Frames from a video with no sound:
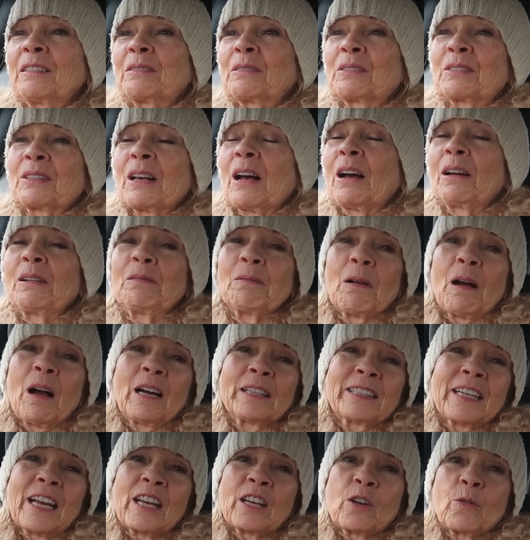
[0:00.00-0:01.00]
It's I,
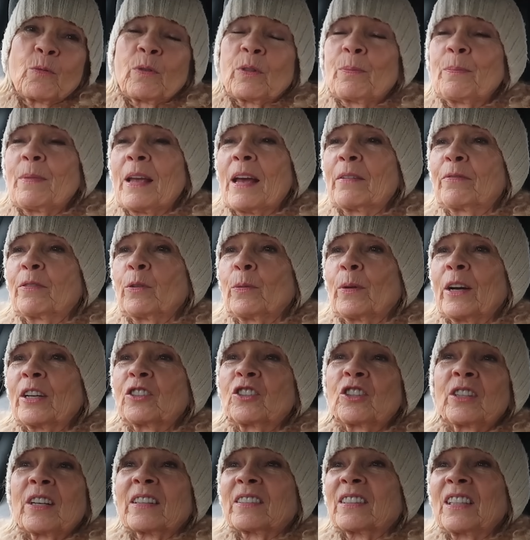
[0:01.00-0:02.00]
I take her with me everywhere.
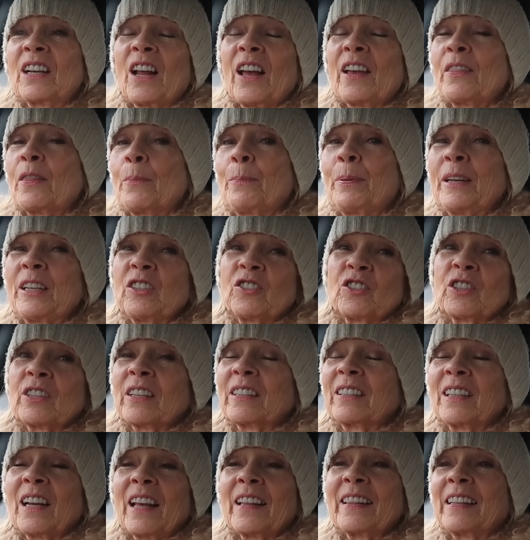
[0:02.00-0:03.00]
She doesn't like the beach. She
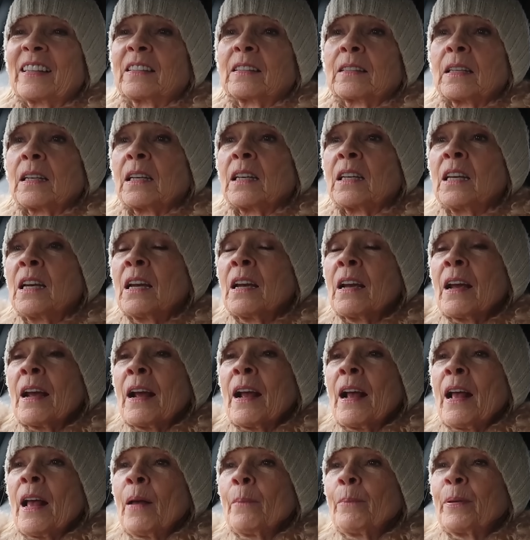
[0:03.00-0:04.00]
doesn't like the sea
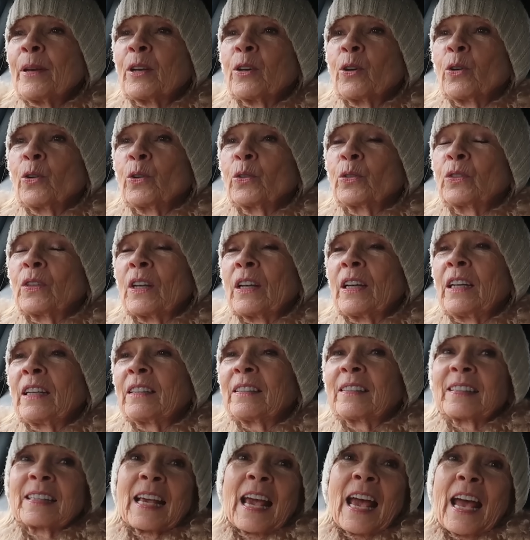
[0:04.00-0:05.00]
because
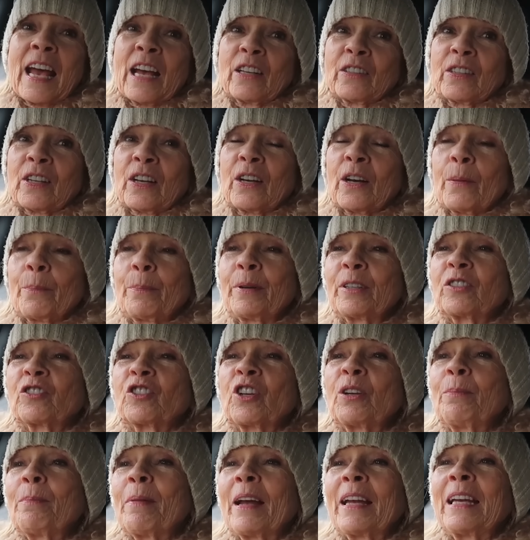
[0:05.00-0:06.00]
it scares her. But
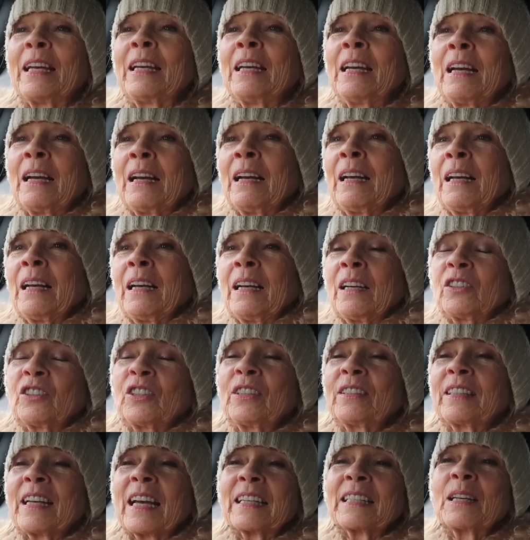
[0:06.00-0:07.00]
she may.
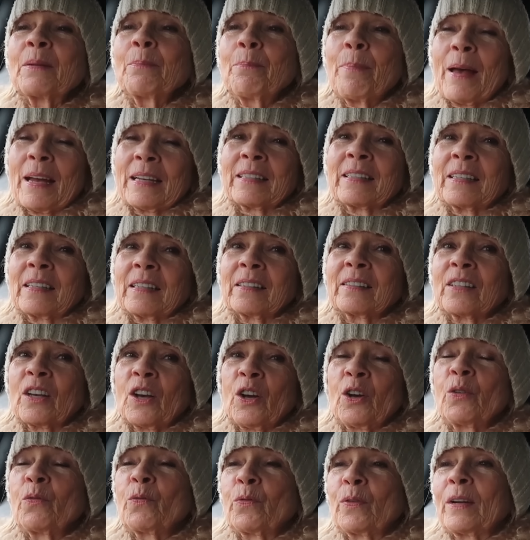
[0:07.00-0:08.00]
She's getting better, so
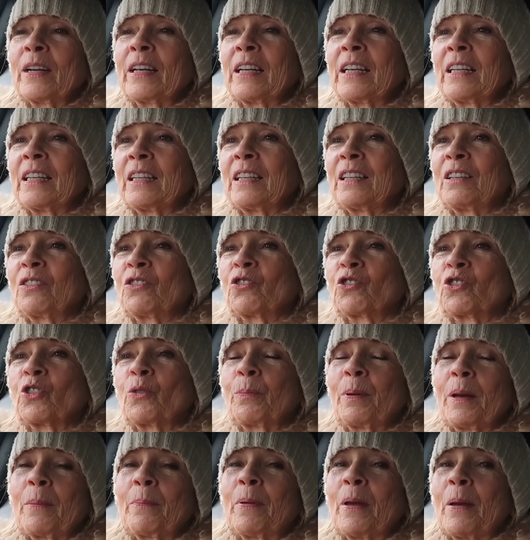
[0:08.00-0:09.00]
hopefully
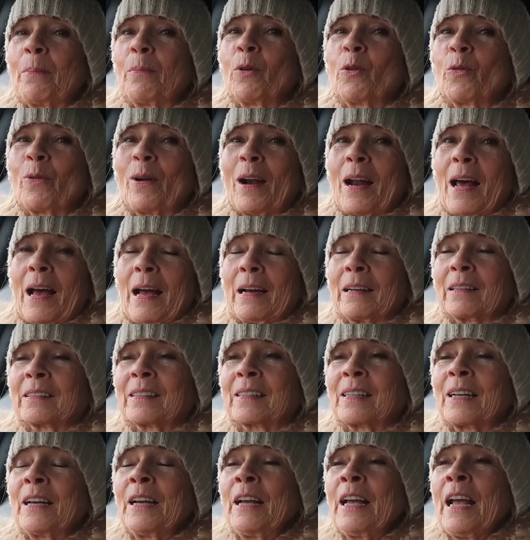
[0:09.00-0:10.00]
she'll be a bit more
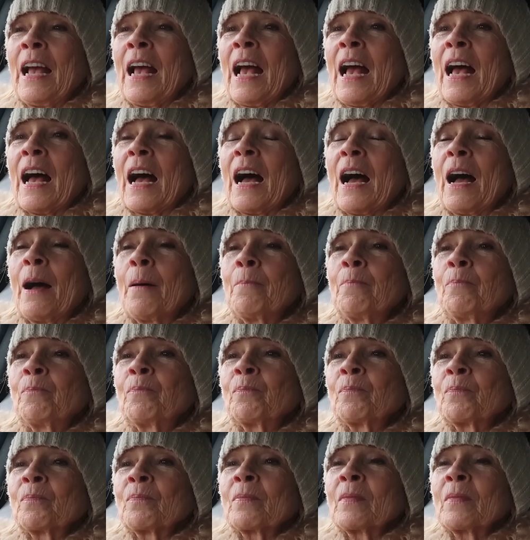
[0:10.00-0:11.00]
relaxed. Um,